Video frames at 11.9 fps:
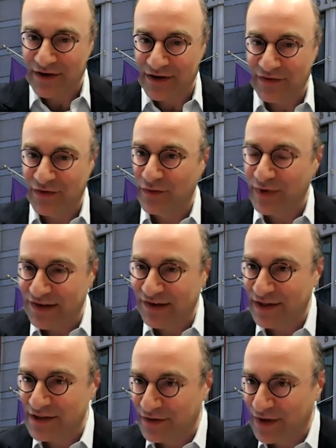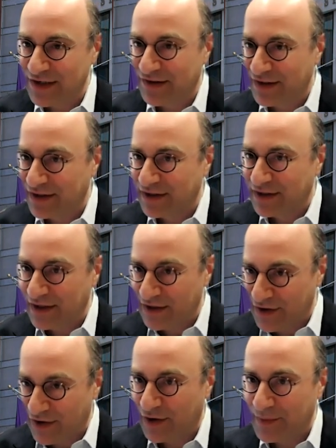of regional integration in
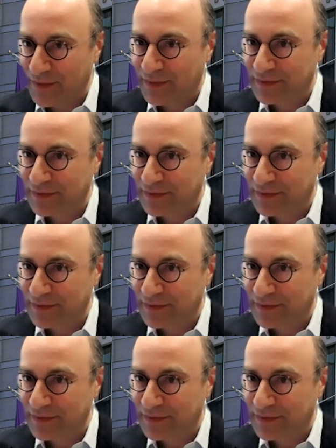Europe?